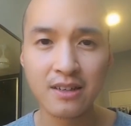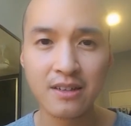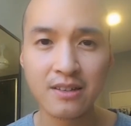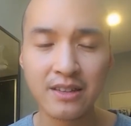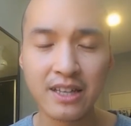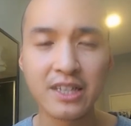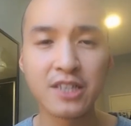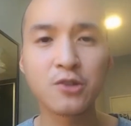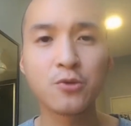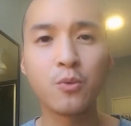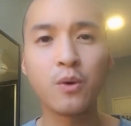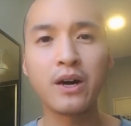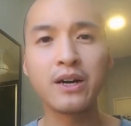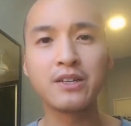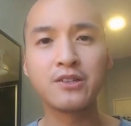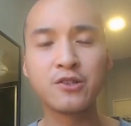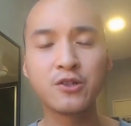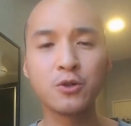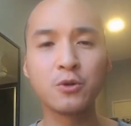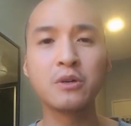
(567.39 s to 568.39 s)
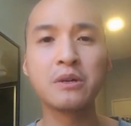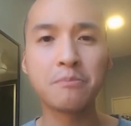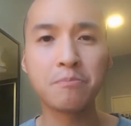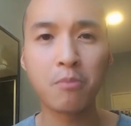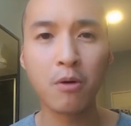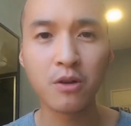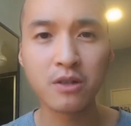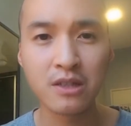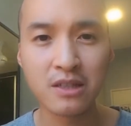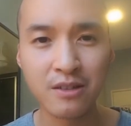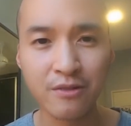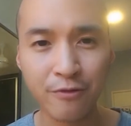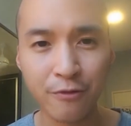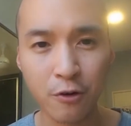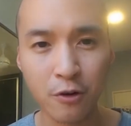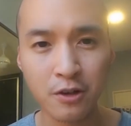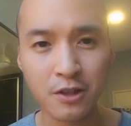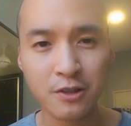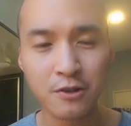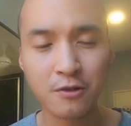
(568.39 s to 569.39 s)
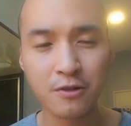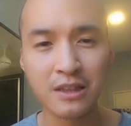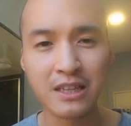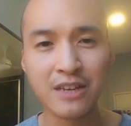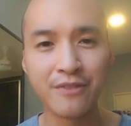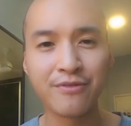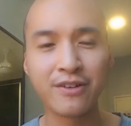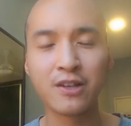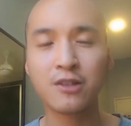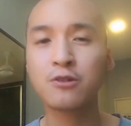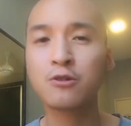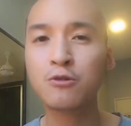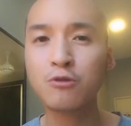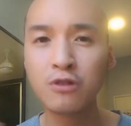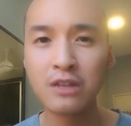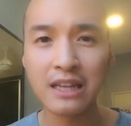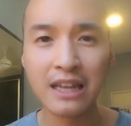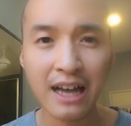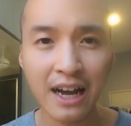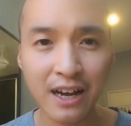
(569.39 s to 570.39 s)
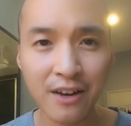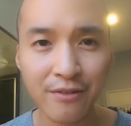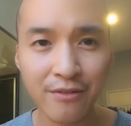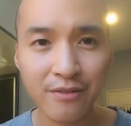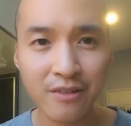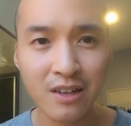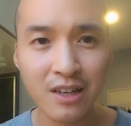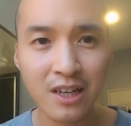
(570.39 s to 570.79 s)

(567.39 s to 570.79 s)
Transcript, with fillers: That is why it's so important for us to live a good life,